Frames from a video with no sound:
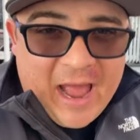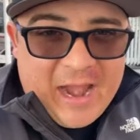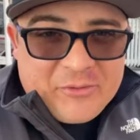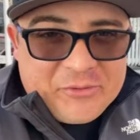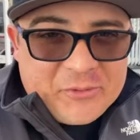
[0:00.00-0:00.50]
I
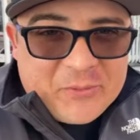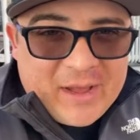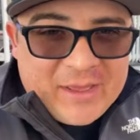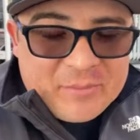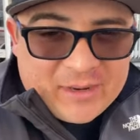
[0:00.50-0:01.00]
don't know
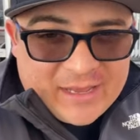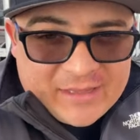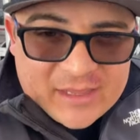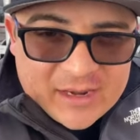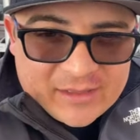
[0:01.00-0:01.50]
why, but I
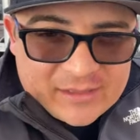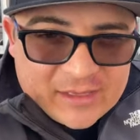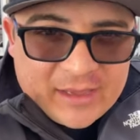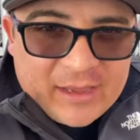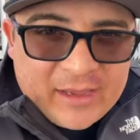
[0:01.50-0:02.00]
did it.
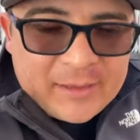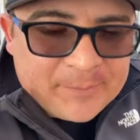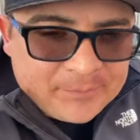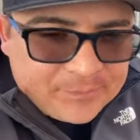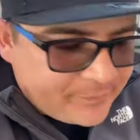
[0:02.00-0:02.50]
And
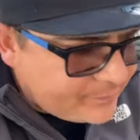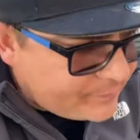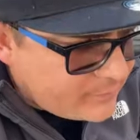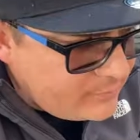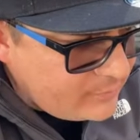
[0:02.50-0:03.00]

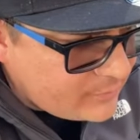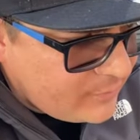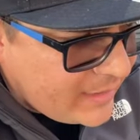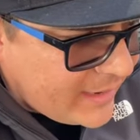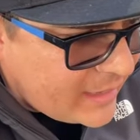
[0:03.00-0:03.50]

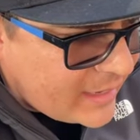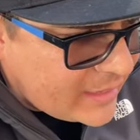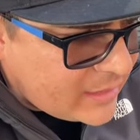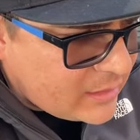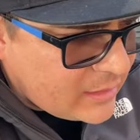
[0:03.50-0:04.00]
man, like
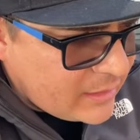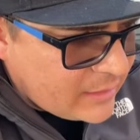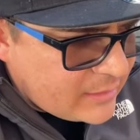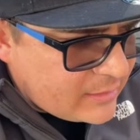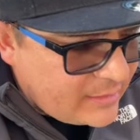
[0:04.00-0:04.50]

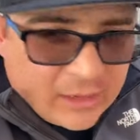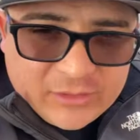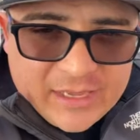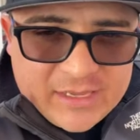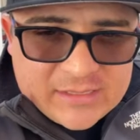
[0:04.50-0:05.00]

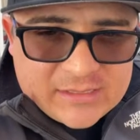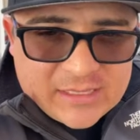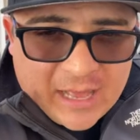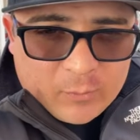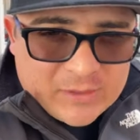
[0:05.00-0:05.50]
nowadays
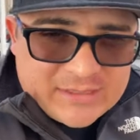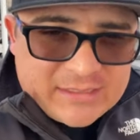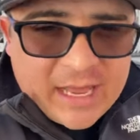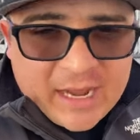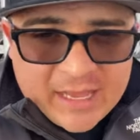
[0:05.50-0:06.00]
I was
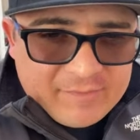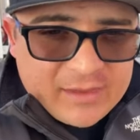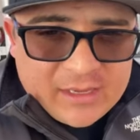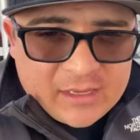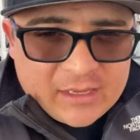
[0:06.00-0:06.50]
not
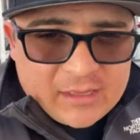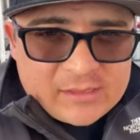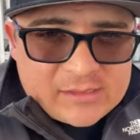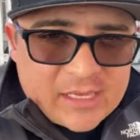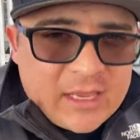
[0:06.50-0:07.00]
even
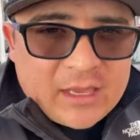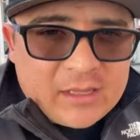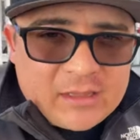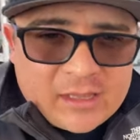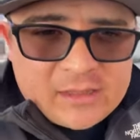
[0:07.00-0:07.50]

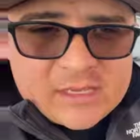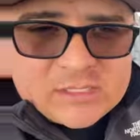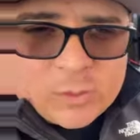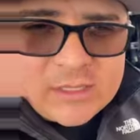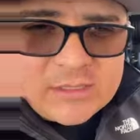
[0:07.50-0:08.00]
thinking that
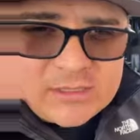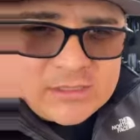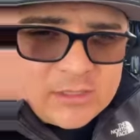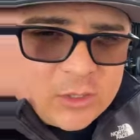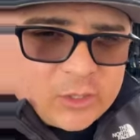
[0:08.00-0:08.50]
this
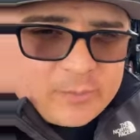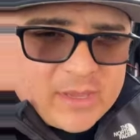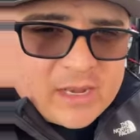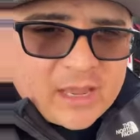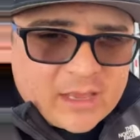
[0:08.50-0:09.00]
was gonna
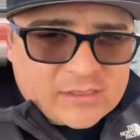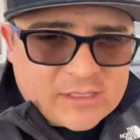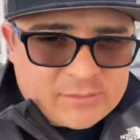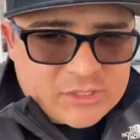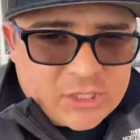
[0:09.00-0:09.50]
be like a,
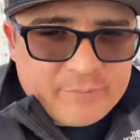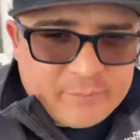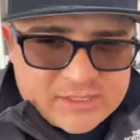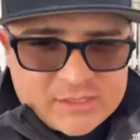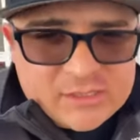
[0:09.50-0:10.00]
some sort of
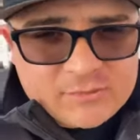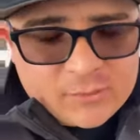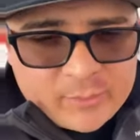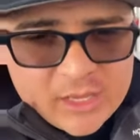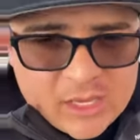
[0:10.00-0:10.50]
business
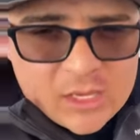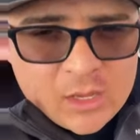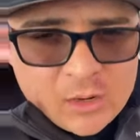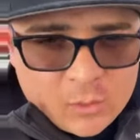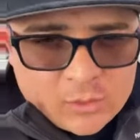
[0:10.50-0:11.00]
for me
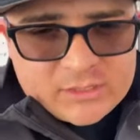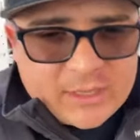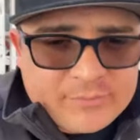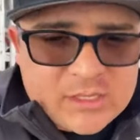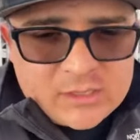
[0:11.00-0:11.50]
or
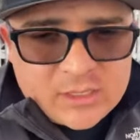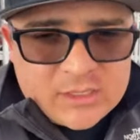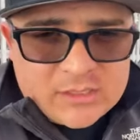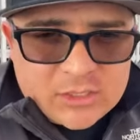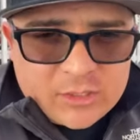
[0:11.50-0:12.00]
something that
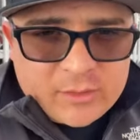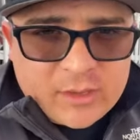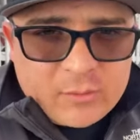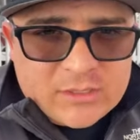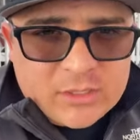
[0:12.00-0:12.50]
is gonna
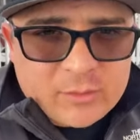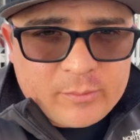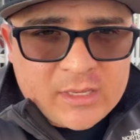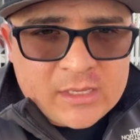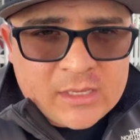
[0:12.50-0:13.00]
it was gonna
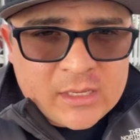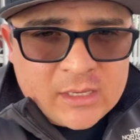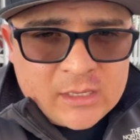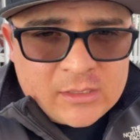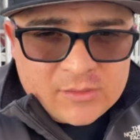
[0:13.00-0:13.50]
be
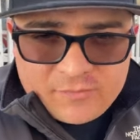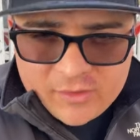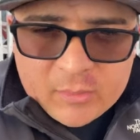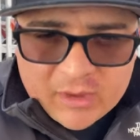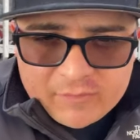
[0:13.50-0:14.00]
to
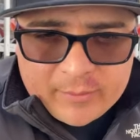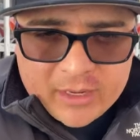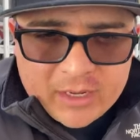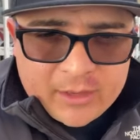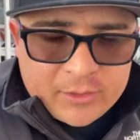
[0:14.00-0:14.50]
feed my
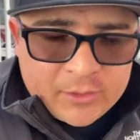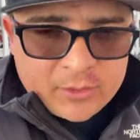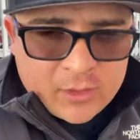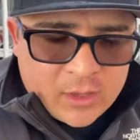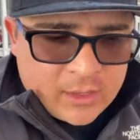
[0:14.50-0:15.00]
family you know
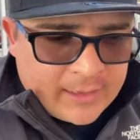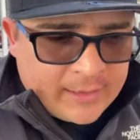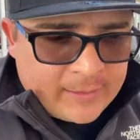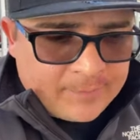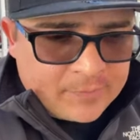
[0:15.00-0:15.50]

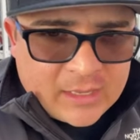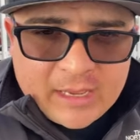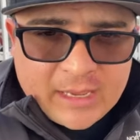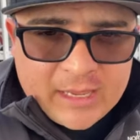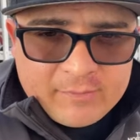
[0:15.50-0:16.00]
um,
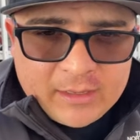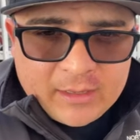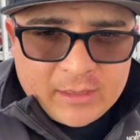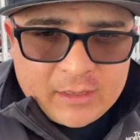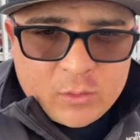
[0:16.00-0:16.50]
I
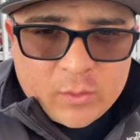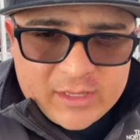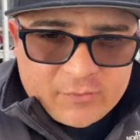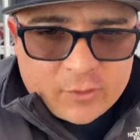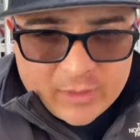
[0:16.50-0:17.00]
even quit
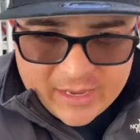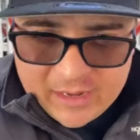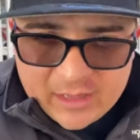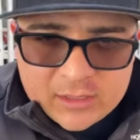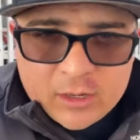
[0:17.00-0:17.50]
from my
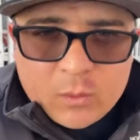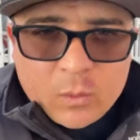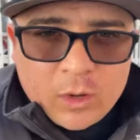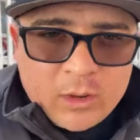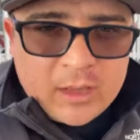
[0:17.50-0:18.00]
electrical
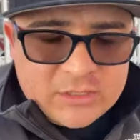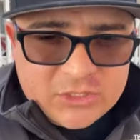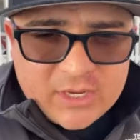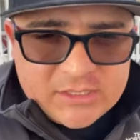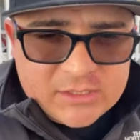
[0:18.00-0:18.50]
work as
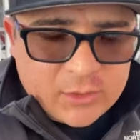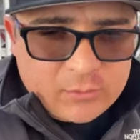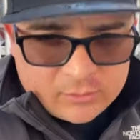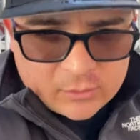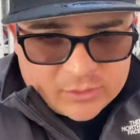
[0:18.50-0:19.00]
you guys know
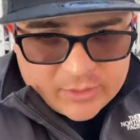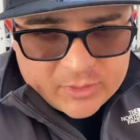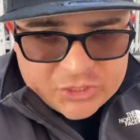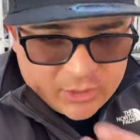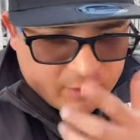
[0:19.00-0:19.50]
or the
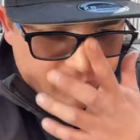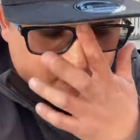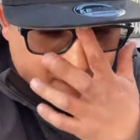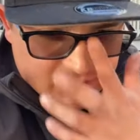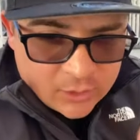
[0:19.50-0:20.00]
majority of you
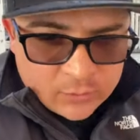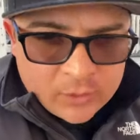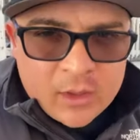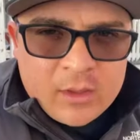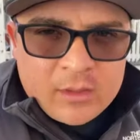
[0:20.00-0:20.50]
guys know
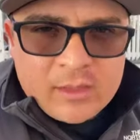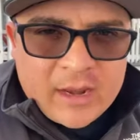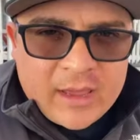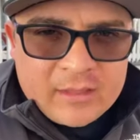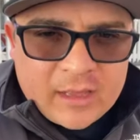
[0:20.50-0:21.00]
that
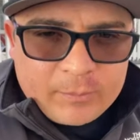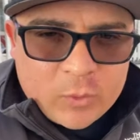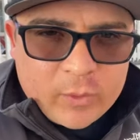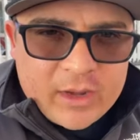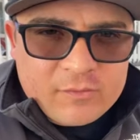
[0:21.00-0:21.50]
I end up
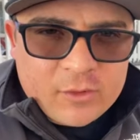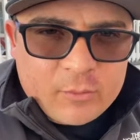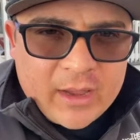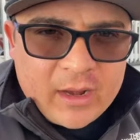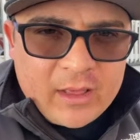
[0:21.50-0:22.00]
quitting from
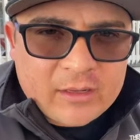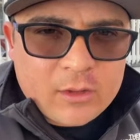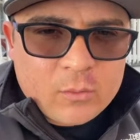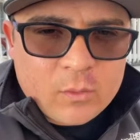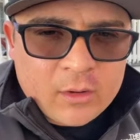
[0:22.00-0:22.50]
my
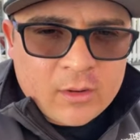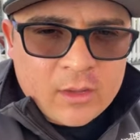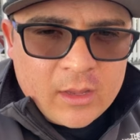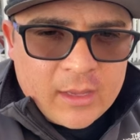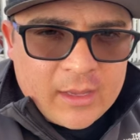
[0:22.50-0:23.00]
electrical work
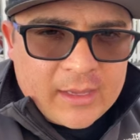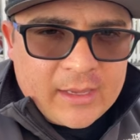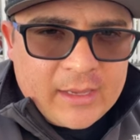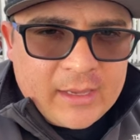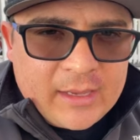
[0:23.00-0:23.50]

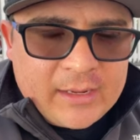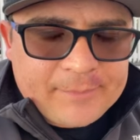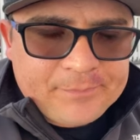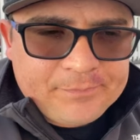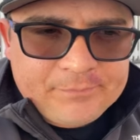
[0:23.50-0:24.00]
and
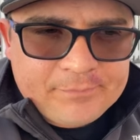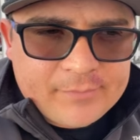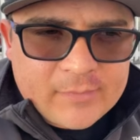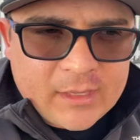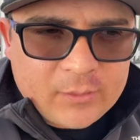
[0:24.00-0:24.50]

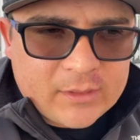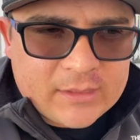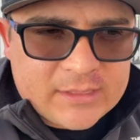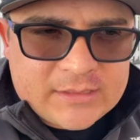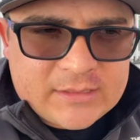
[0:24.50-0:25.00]
it was
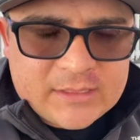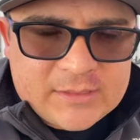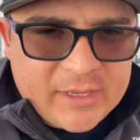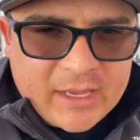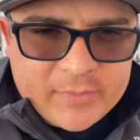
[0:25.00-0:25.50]
it's, it's
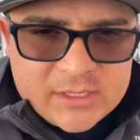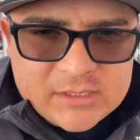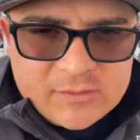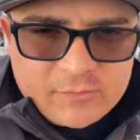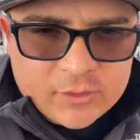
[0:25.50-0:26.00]
been
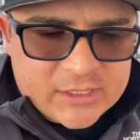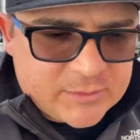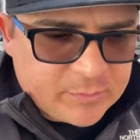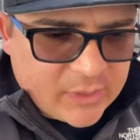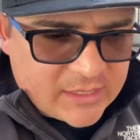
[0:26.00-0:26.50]
amazing for
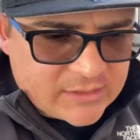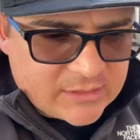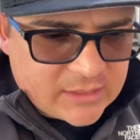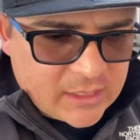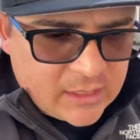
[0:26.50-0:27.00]
this
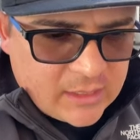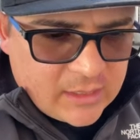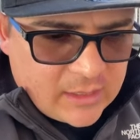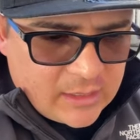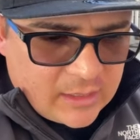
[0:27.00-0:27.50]
past
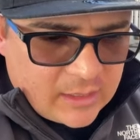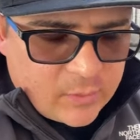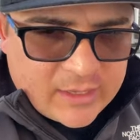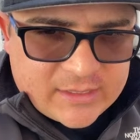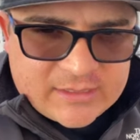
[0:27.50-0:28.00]
I
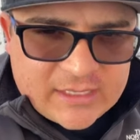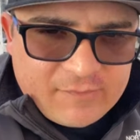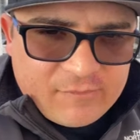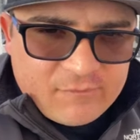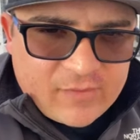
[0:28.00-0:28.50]
want to say
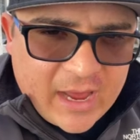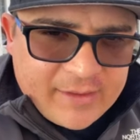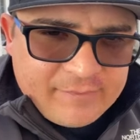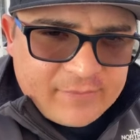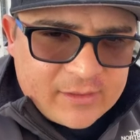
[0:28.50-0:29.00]
five